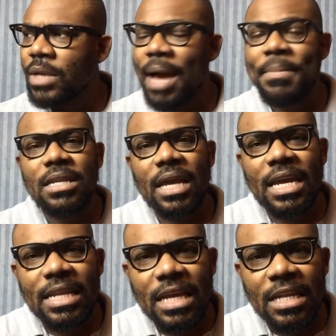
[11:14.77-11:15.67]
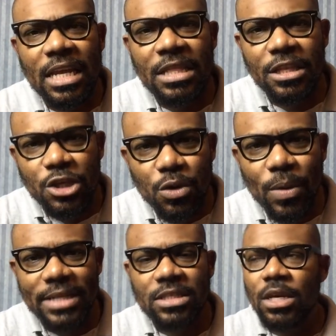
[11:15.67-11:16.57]
I mean in the
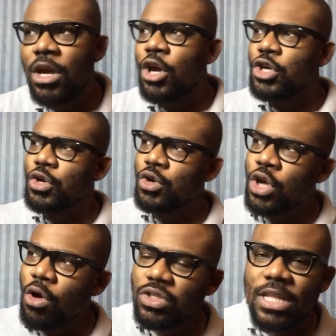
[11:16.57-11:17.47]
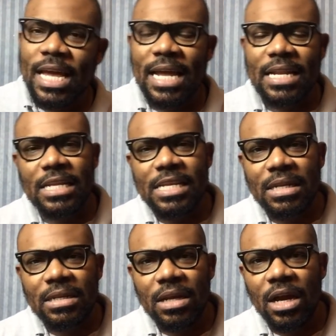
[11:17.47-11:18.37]
US, you go to the
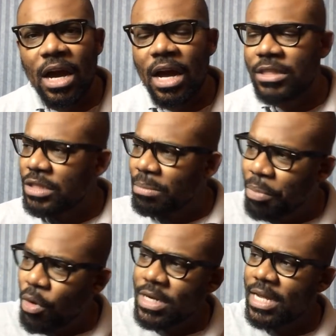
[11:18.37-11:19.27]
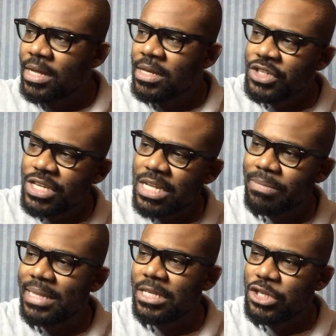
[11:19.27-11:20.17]
Canadian to the border
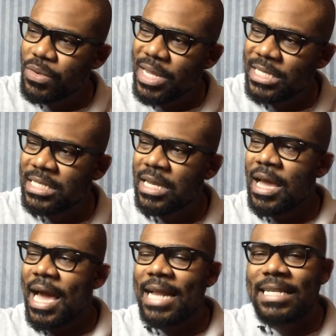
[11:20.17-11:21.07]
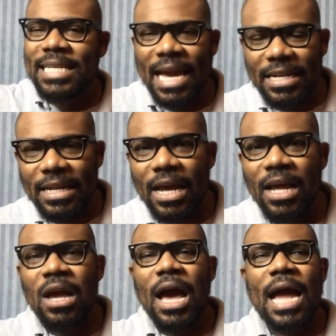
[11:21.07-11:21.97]
shared by the US and Canada,
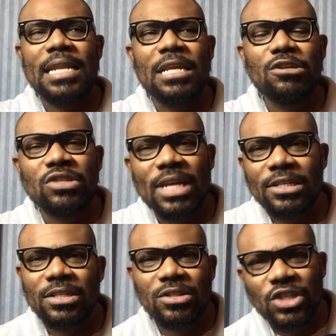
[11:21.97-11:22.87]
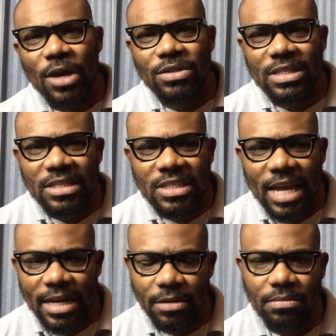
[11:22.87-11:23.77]
and then you start shouting
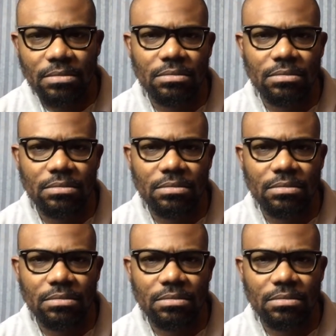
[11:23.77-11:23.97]
asylum.